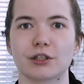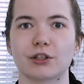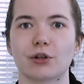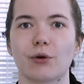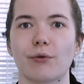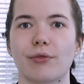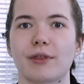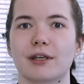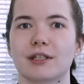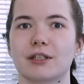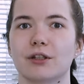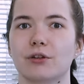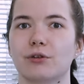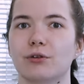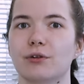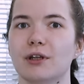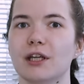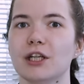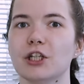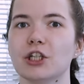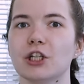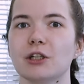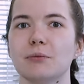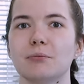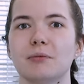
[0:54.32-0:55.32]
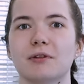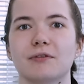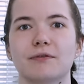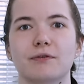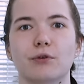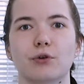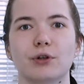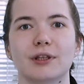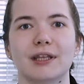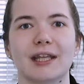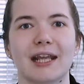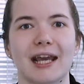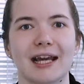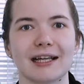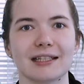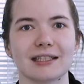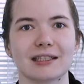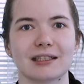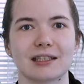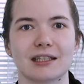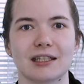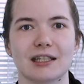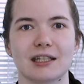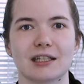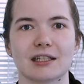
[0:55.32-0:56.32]
so the situation before
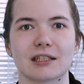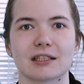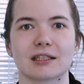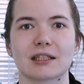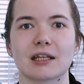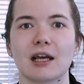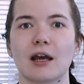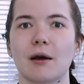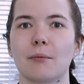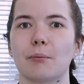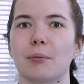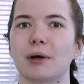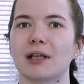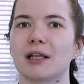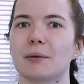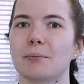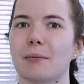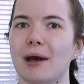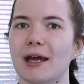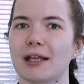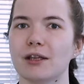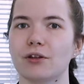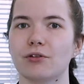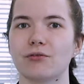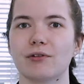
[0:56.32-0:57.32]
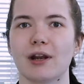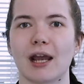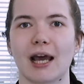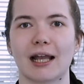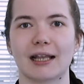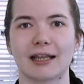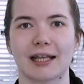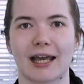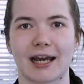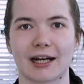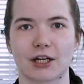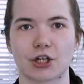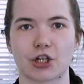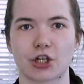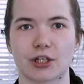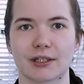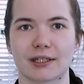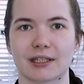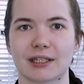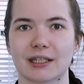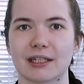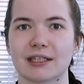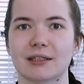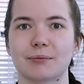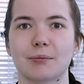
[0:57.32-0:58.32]
next year's parliamentary
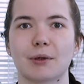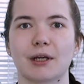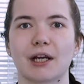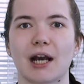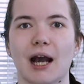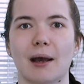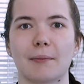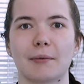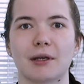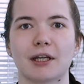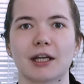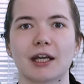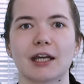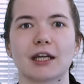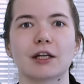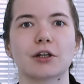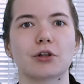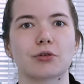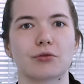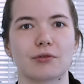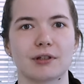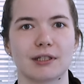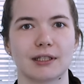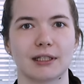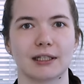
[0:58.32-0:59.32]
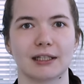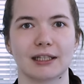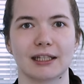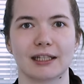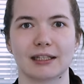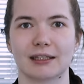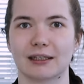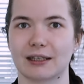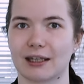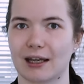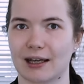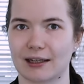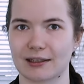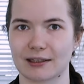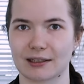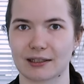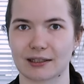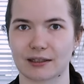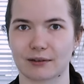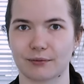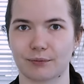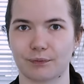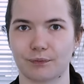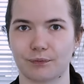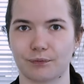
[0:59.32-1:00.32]
elections is becoming increasingly
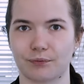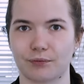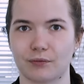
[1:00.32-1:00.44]
tense.